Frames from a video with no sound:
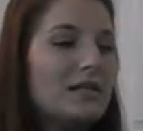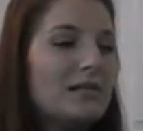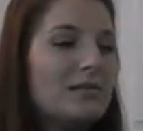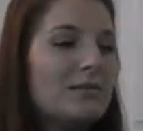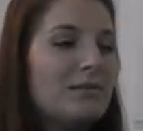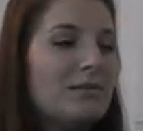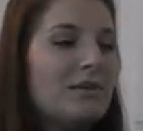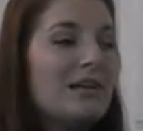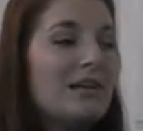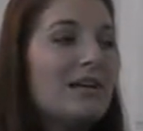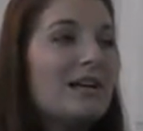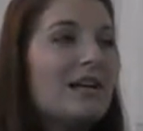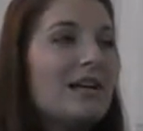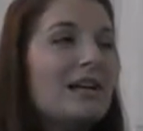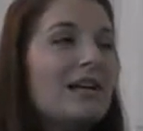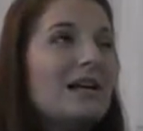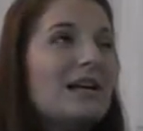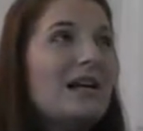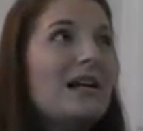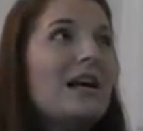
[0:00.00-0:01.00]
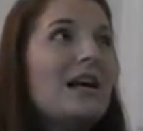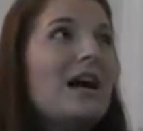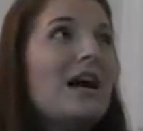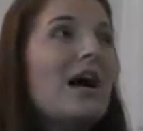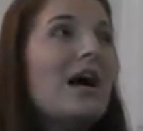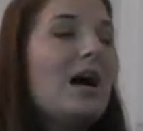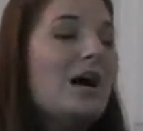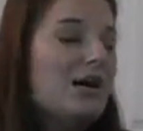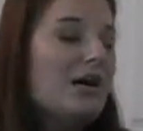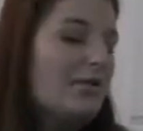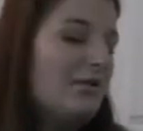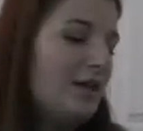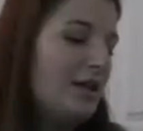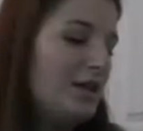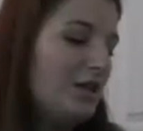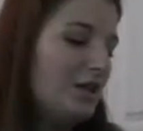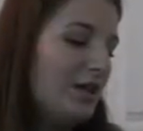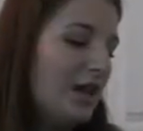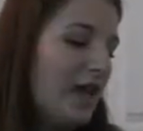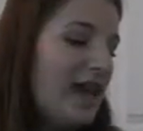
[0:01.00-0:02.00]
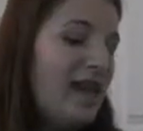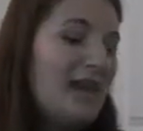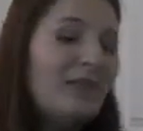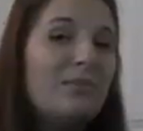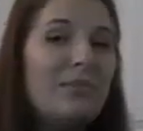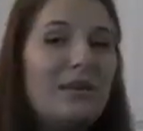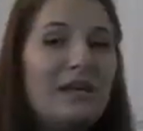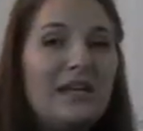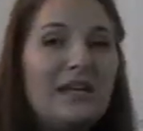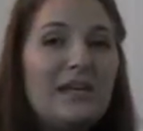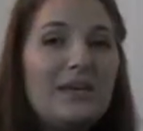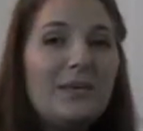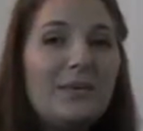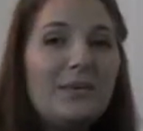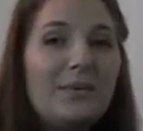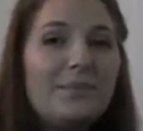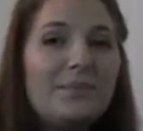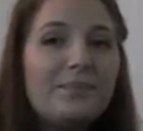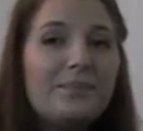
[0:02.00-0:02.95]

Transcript: when I took A&P,